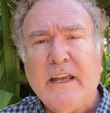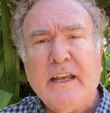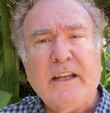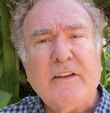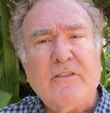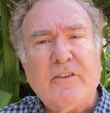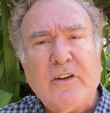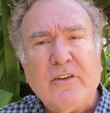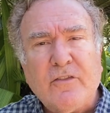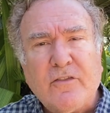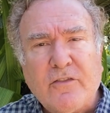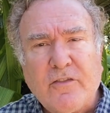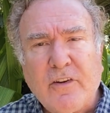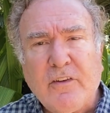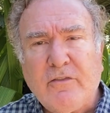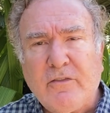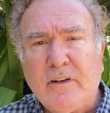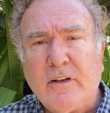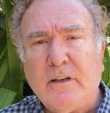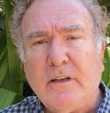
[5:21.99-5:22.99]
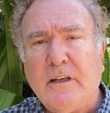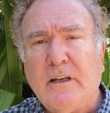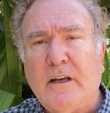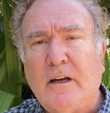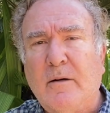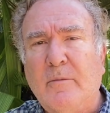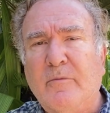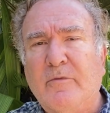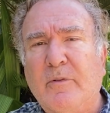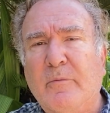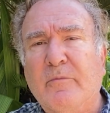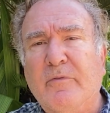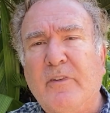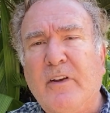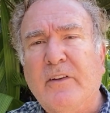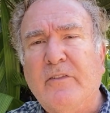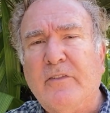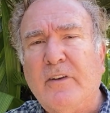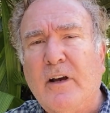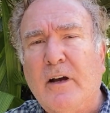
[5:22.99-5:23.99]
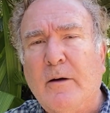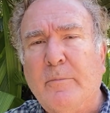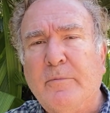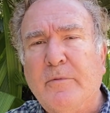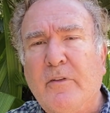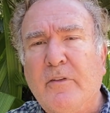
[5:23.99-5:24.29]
it's consistently come from facing up